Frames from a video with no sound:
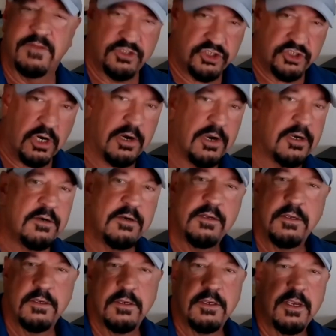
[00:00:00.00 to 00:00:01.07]
the chart
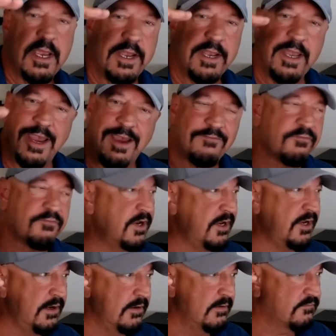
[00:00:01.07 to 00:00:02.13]
and
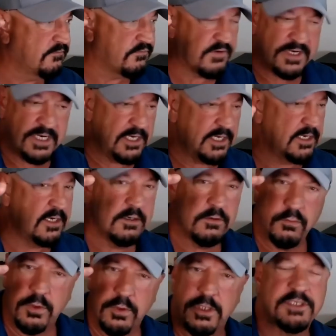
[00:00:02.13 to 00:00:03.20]
every freaking
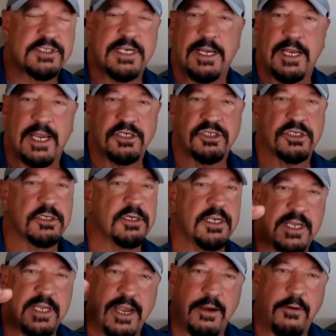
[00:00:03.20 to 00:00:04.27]
real estate agent
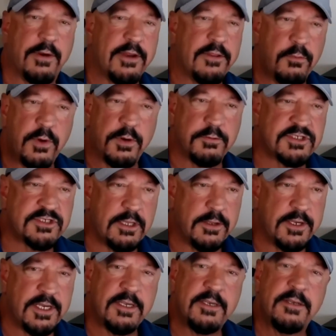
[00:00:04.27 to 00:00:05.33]
in the area that we were
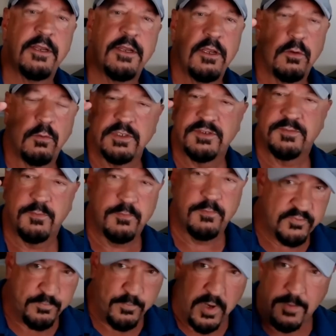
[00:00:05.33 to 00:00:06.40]
selling in was
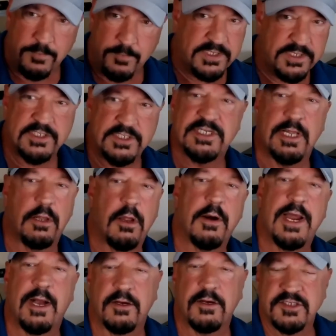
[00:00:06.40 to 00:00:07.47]
pumping to sell our
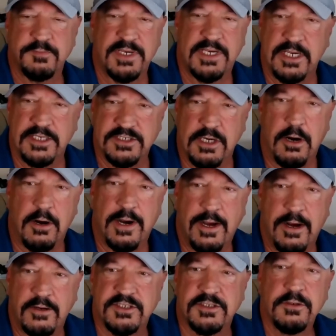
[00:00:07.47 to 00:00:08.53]
house because our
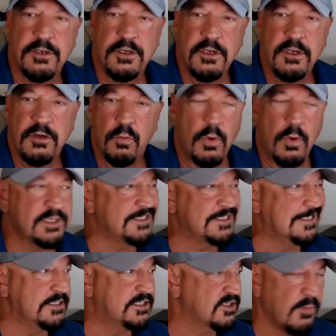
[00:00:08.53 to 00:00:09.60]
house was
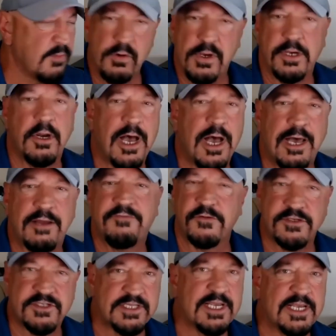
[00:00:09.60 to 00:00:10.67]
the smoking hot
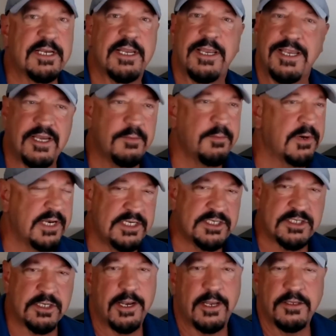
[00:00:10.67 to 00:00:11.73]
first thing that anybody
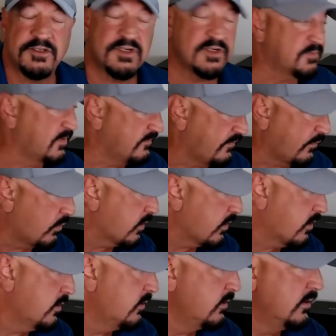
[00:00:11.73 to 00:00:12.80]
saw. Now this was
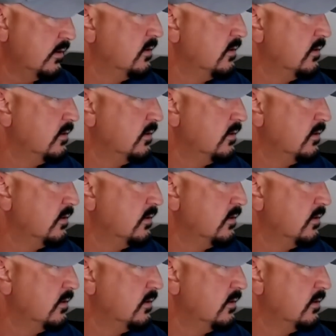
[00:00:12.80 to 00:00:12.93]
before